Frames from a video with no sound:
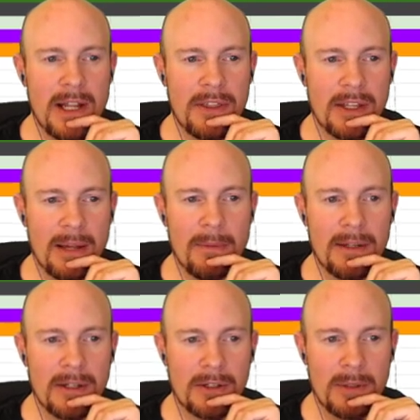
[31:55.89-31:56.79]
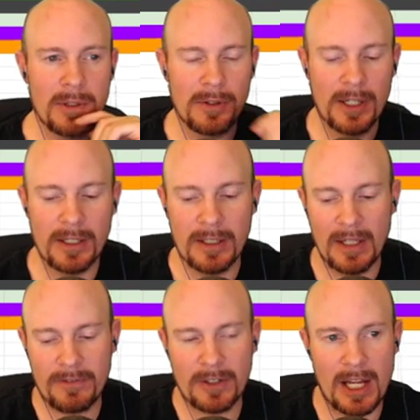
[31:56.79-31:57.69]
I think I might agree with you there.
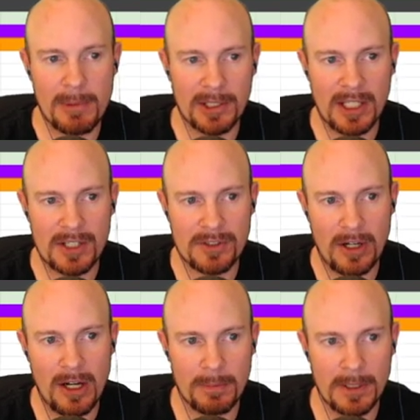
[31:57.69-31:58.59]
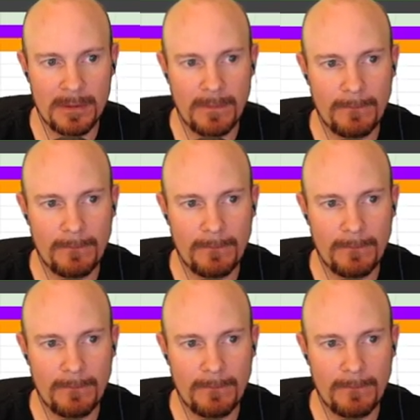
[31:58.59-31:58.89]
I forgot about the extra augment.